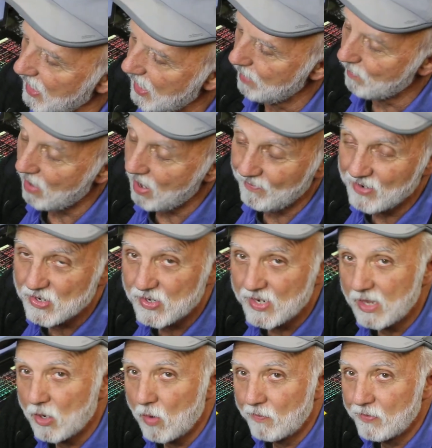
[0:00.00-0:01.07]

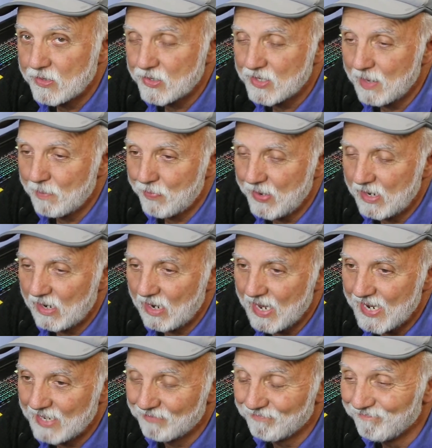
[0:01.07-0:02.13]
Obviously, though, if it's something
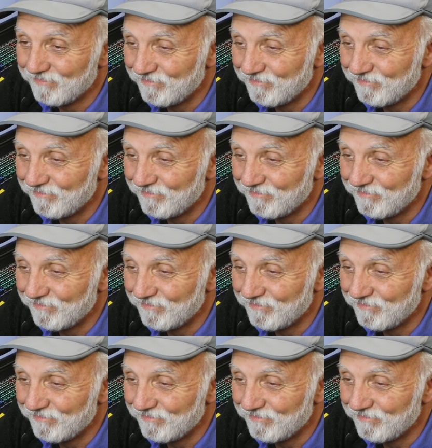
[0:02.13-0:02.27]
like